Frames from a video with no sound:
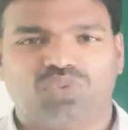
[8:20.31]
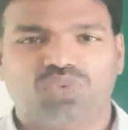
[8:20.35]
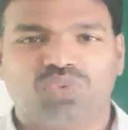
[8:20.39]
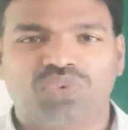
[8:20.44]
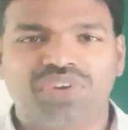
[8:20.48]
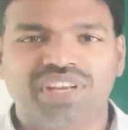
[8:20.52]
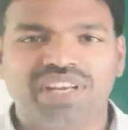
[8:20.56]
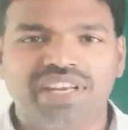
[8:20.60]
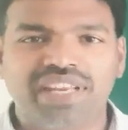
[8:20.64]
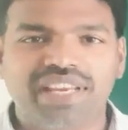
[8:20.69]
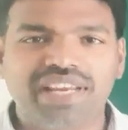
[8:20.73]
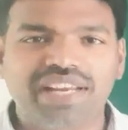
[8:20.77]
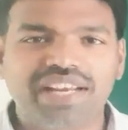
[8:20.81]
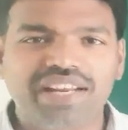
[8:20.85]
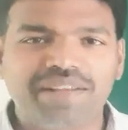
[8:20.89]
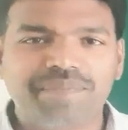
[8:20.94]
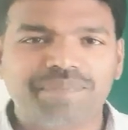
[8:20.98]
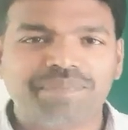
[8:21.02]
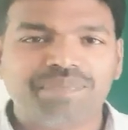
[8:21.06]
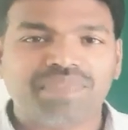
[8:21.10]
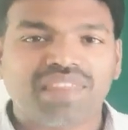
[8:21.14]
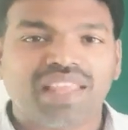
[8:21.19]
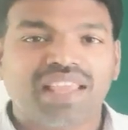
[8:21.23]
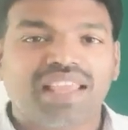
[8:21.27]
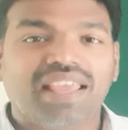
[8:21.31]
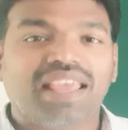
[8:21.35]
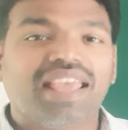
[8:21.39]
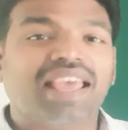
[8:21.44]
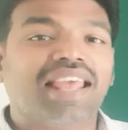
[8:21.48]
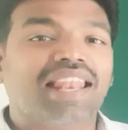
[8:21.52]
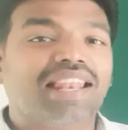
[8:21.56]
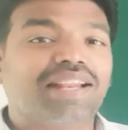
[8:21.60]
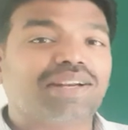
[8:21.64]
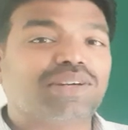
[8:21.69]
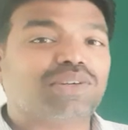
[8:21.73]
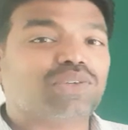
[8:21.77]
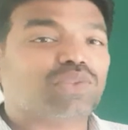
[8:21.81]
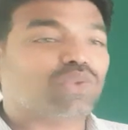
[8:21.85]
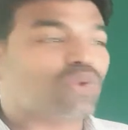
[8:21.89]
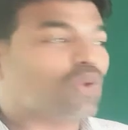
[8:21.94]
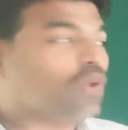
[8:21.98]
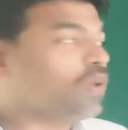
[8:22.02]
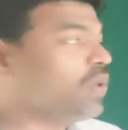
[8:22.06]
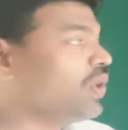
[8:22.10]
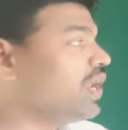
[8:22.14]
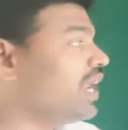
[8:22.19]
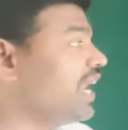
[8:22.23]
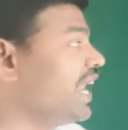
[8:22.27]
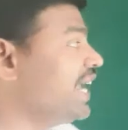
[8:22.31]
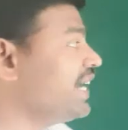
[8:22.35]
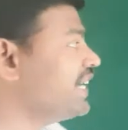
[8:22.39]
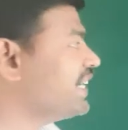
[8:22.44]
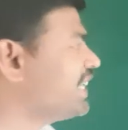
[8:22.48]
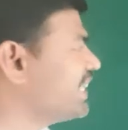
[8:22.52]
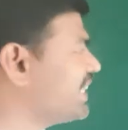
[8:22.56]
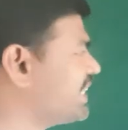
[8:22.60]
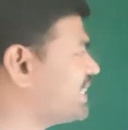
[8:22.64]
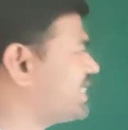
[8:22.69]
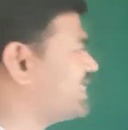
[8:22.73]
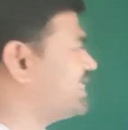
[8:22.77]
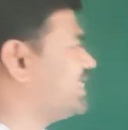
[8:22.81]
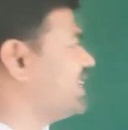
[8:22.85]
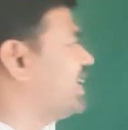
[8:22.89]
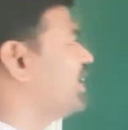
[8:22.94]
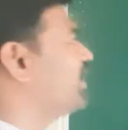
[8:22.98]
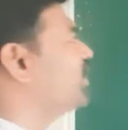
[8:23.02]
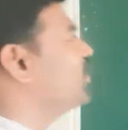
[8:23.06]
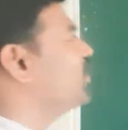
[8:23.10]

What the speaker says: We need electrolytic cell.